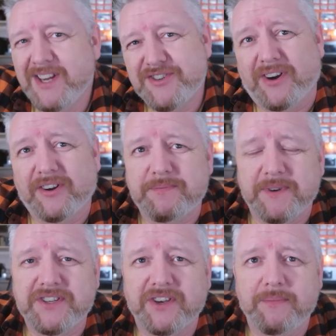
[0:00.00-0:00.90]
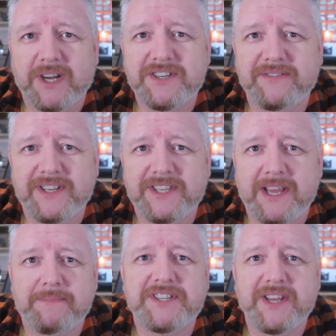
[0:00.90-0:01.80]
Try not to be too much of a
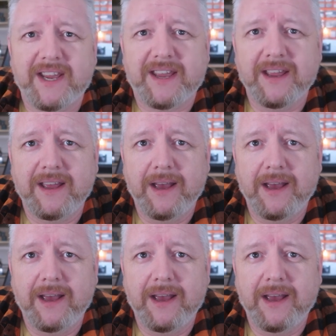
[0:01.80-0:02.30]
dipstick.